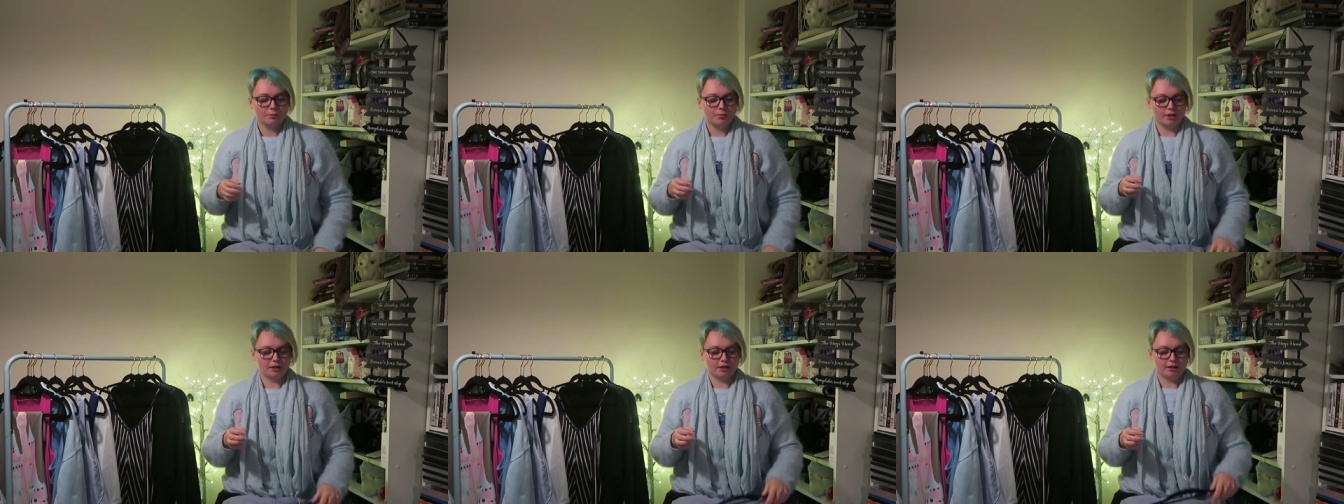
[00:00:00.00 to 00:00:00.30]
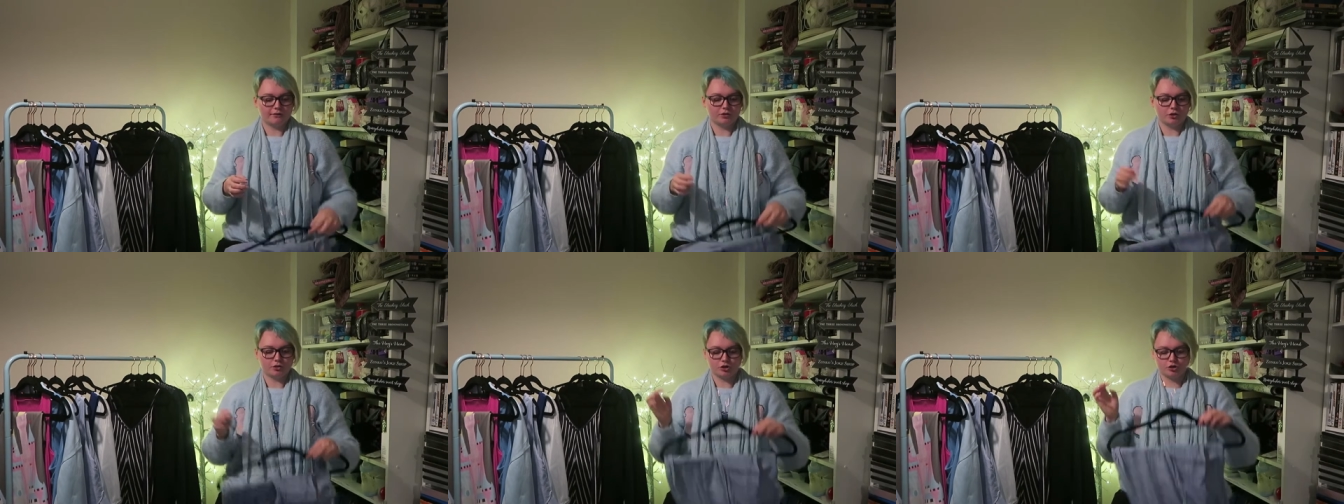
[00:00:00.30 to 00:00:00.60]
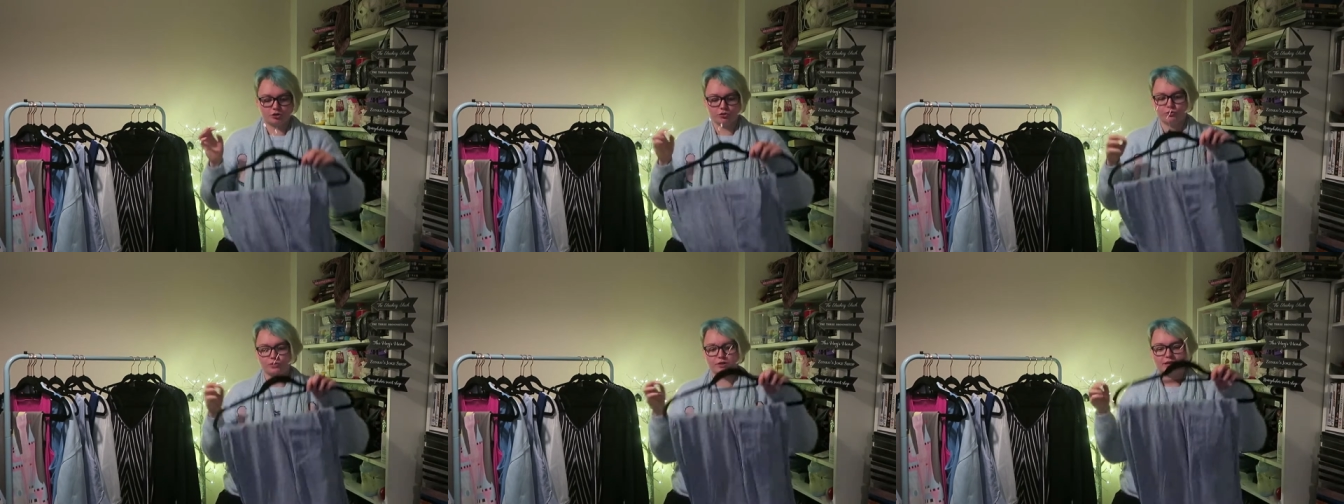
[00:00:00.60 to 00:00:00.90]
but they've got
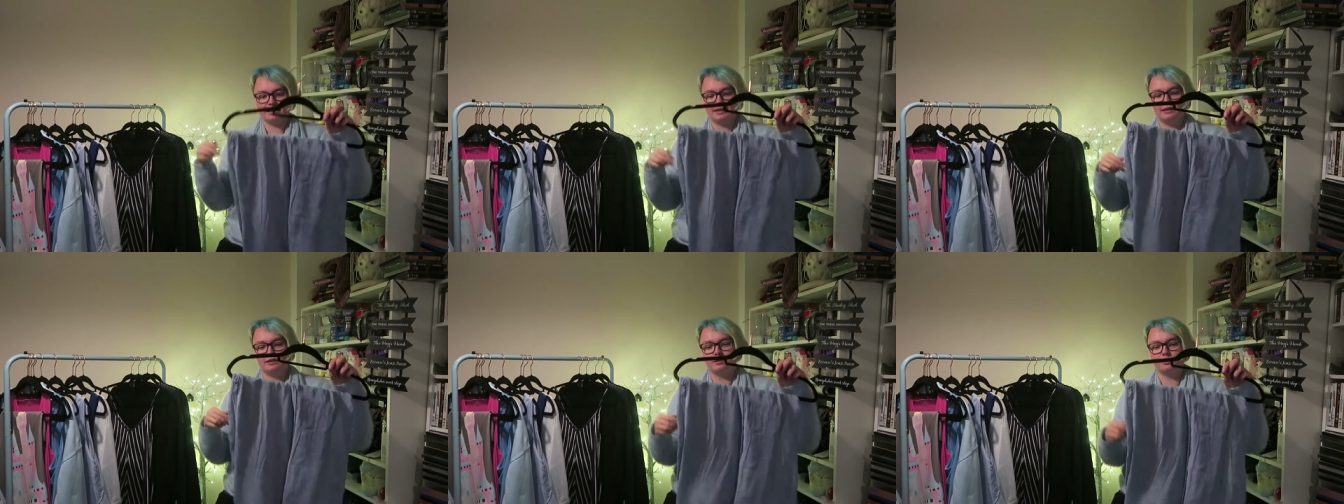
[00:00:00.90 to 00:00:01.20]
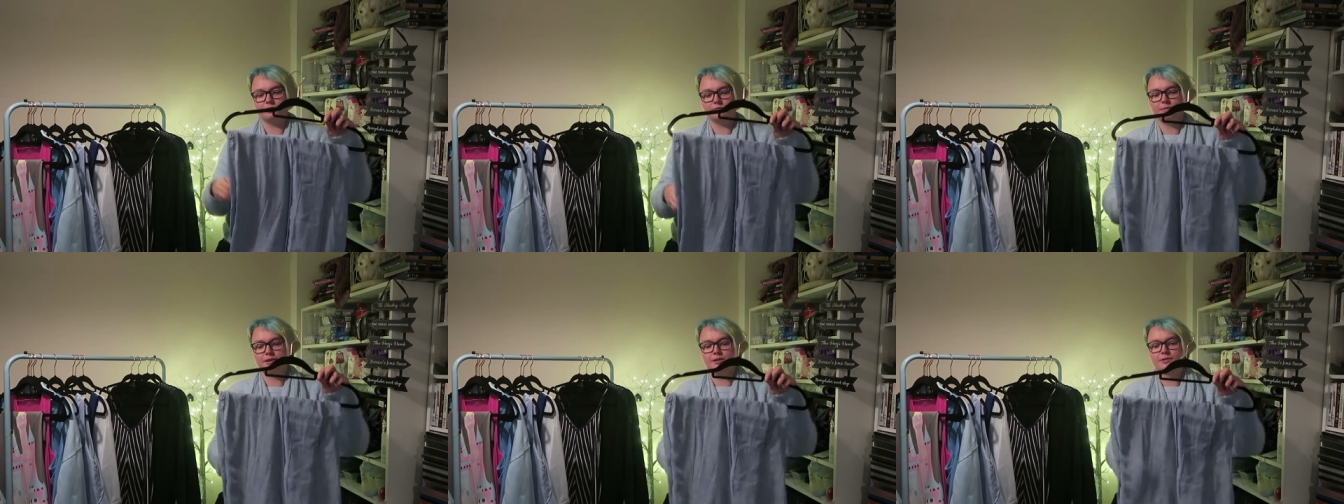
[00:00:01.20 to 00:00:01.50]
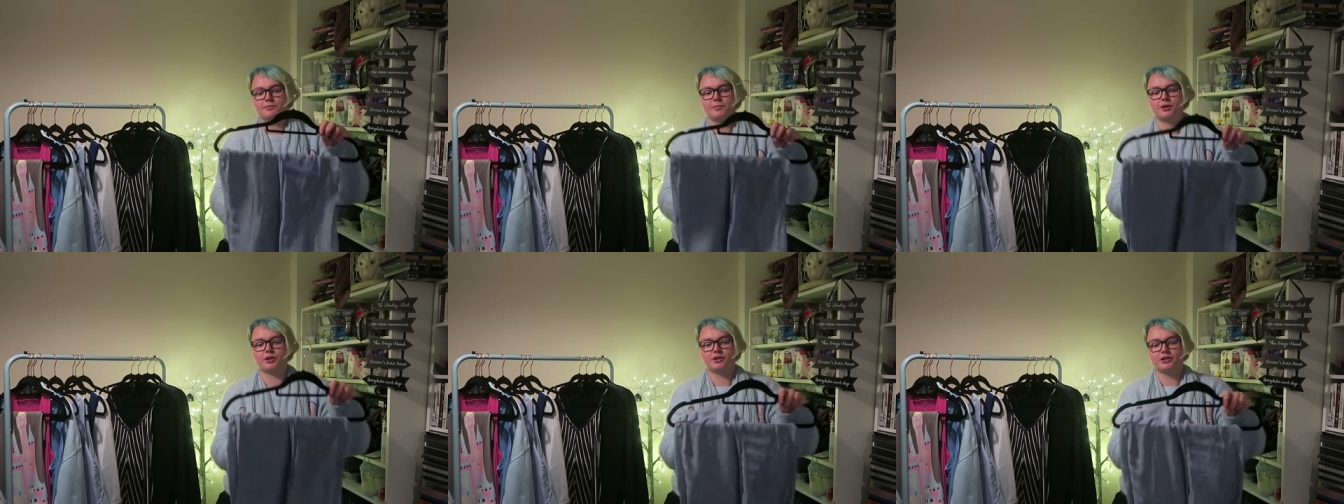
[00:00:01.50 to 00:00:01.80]
shorts in them
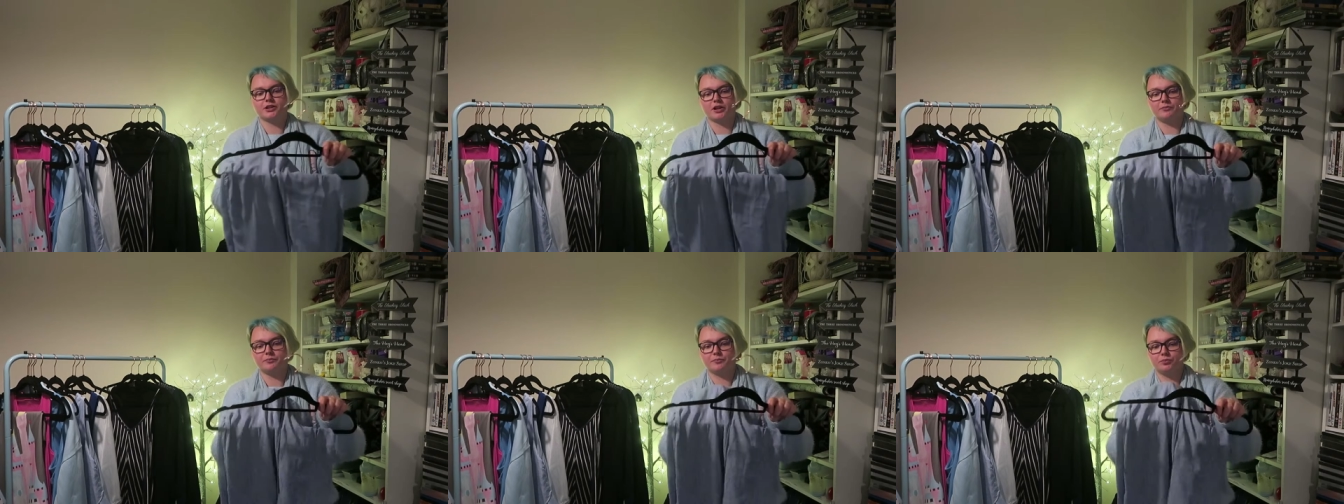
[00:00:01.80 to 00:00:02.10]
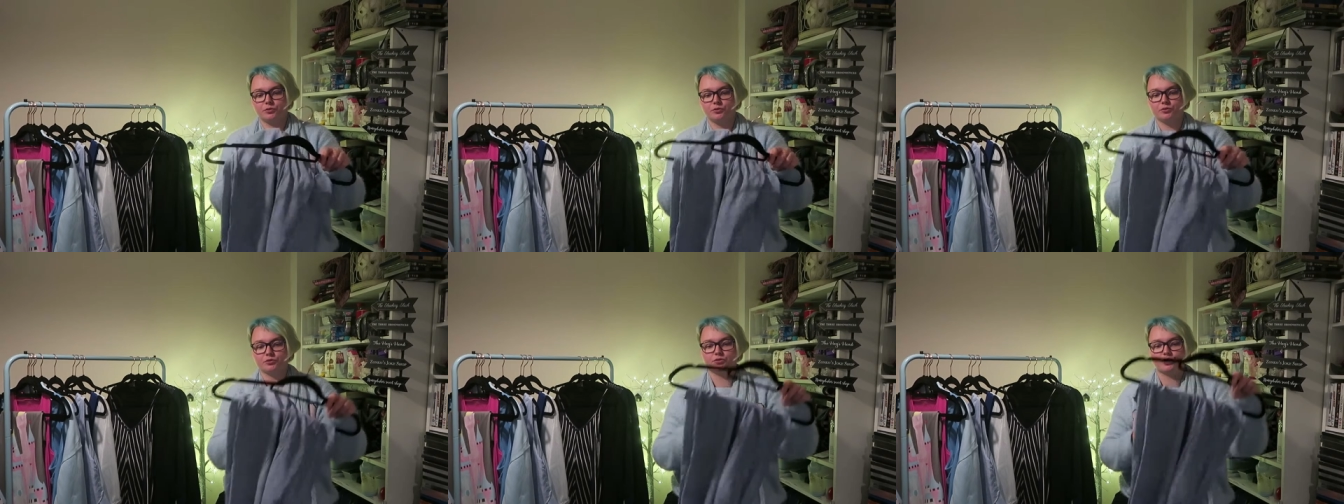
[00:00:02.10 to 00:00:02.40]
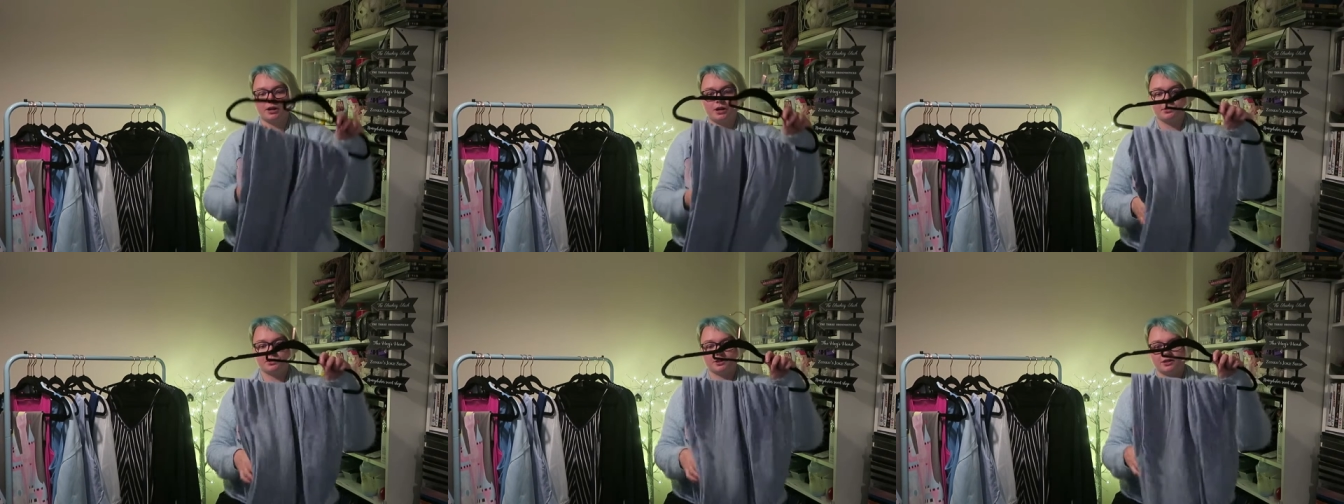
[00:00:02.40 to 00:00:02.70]
because I've bought
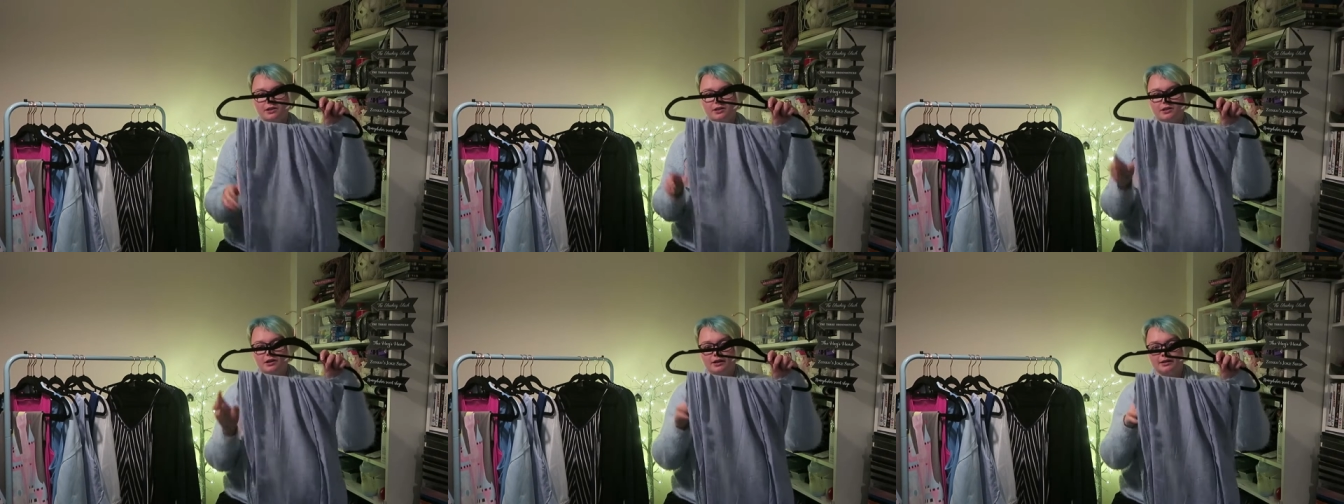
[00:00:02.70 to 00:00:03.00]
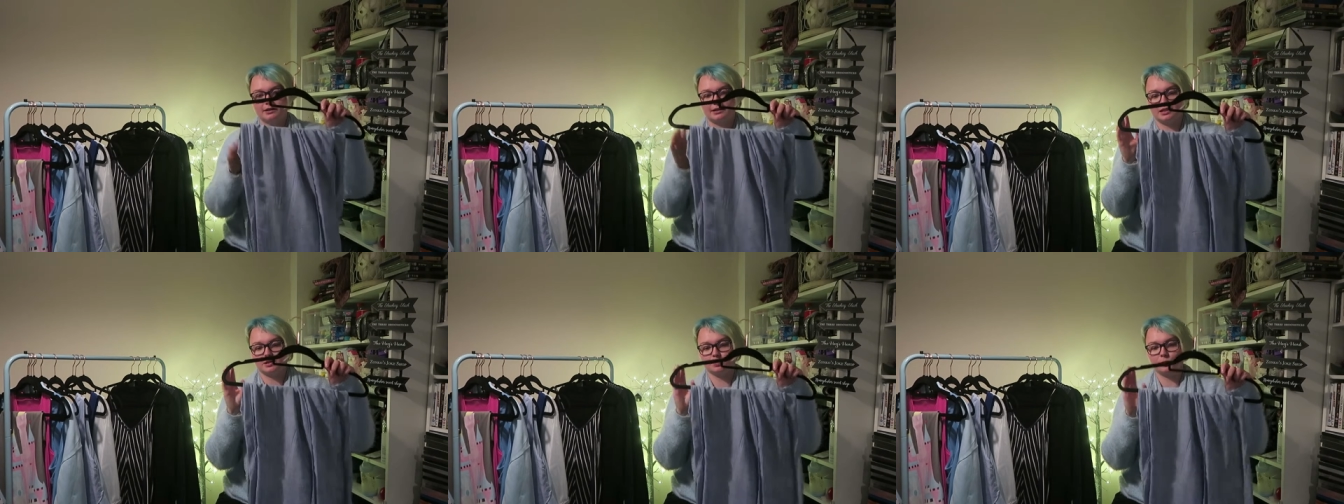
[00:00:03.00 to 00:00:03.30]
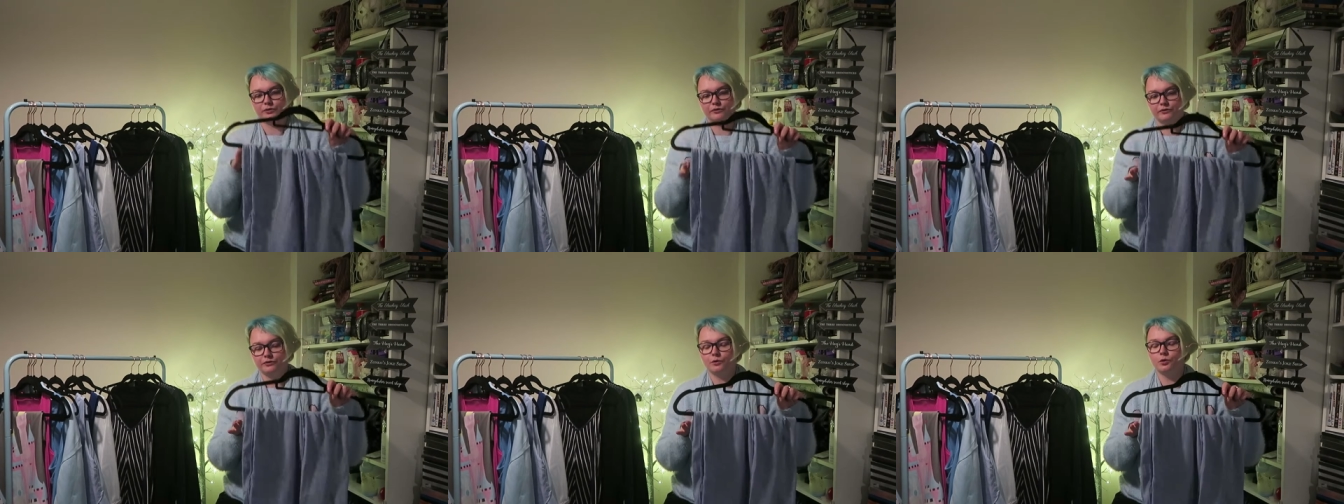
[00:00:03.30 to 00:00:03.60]
trousers like this
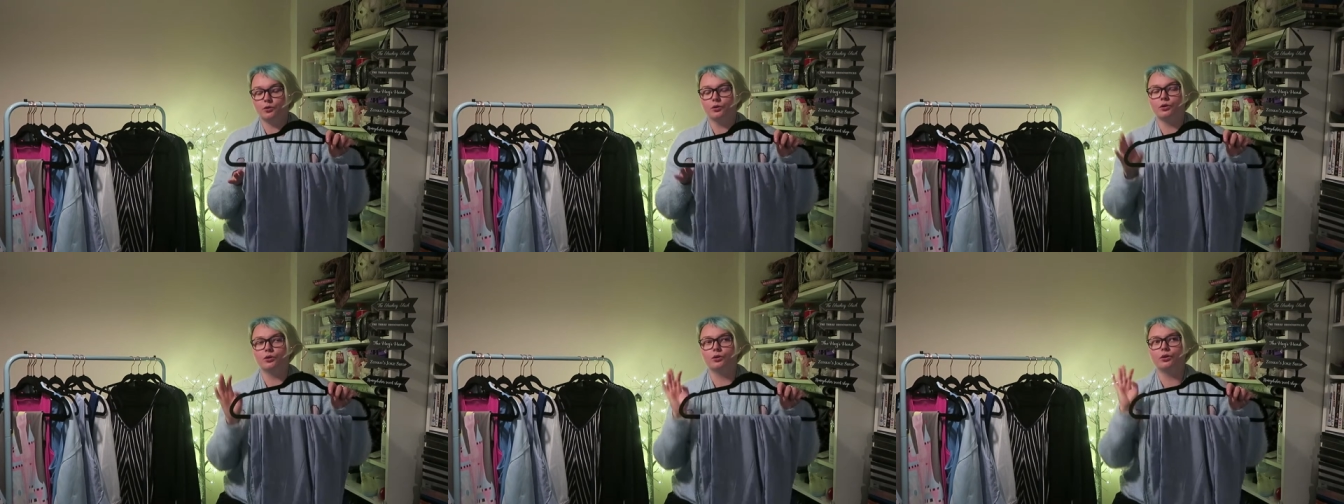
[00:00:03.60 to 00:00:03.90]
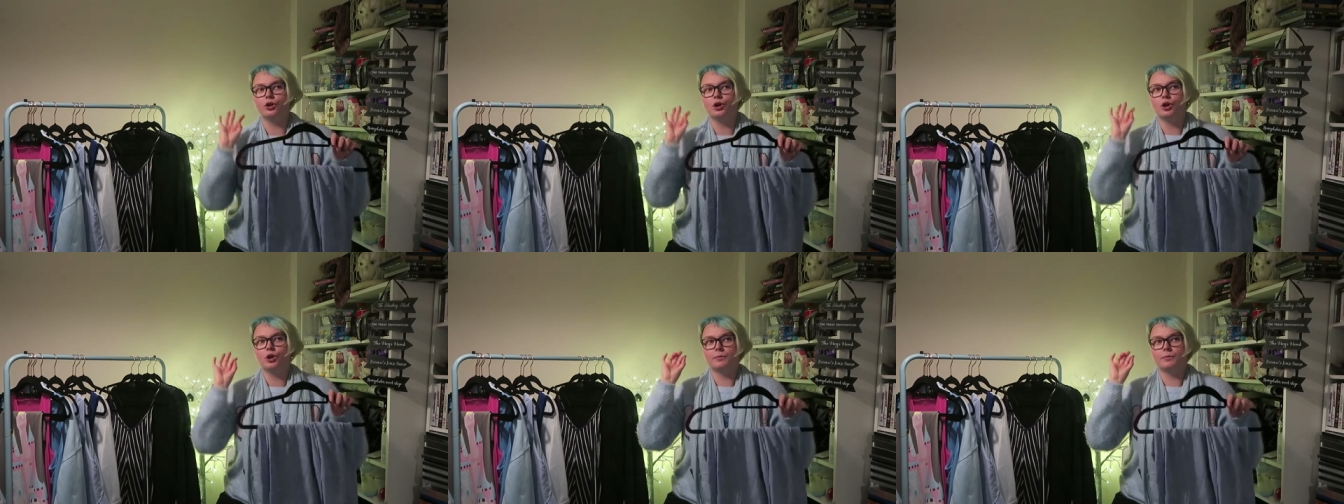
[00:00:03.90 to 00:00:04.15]
before